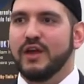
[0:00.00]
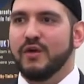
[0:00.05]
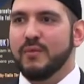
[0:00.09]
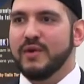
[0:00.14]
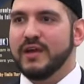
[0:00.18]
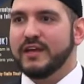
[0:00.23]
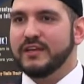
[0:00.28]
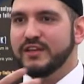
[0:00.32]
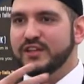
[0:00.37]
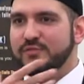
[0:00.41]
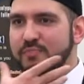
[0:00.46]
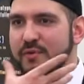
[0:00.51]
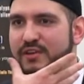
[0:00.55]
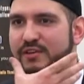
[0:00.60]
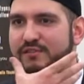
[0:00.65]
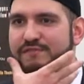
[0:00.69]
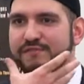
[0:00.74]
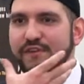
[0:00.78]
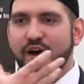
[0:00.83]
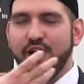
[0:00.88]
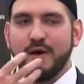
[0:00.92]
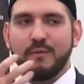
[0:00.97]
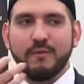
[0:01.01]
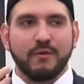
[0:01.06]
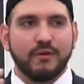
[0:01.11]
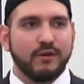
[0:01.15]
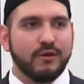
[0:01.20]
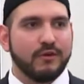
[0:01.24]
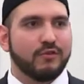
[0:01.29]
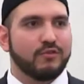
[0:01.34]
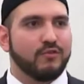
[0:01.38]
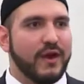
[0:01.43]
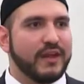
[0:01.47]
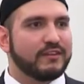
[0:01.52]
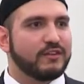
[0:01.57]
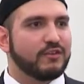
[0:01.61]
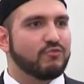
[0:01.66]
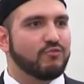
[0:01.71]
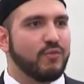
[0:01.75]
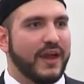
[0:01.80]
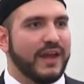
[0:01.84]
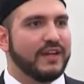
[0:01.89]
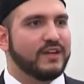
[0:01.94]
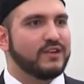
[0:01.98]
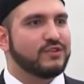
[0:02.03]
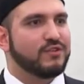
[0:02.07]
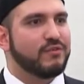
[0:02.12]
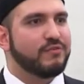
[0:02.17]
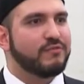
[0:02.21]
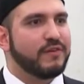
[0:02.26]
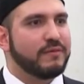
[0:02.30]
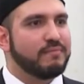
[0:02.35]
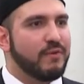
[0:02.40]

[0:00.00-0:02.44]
We can express far greater range of